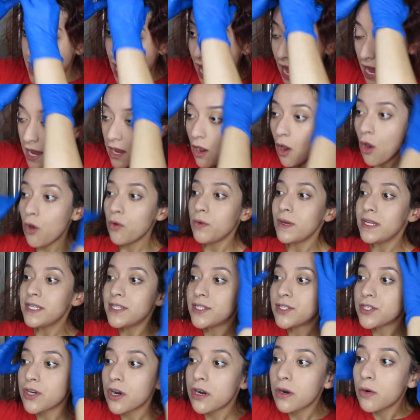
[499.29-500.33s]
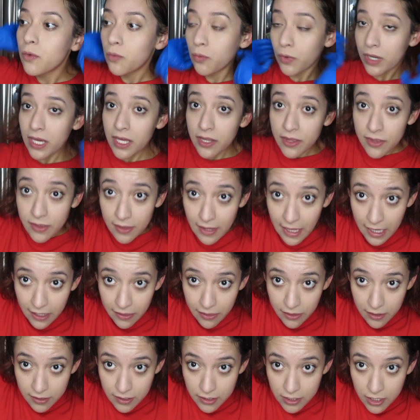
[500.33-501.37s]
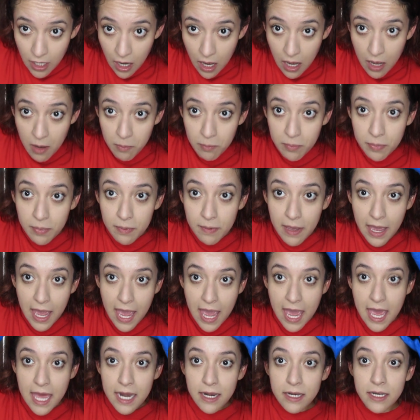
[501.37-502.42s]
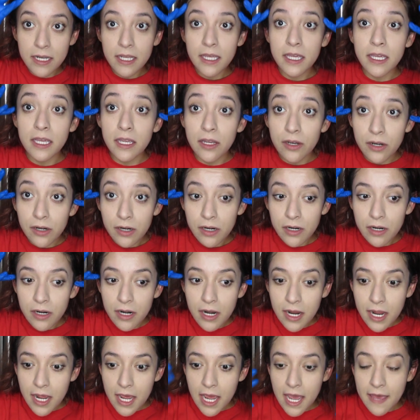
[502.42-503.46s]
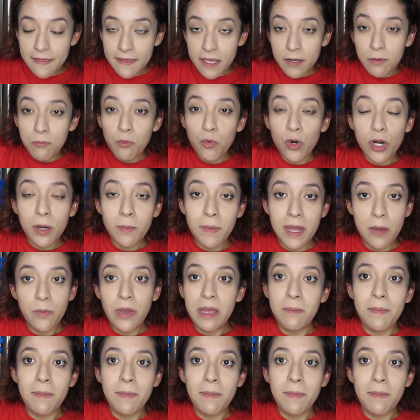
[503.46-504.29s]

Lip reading: I always start with like the top and here, and then work my way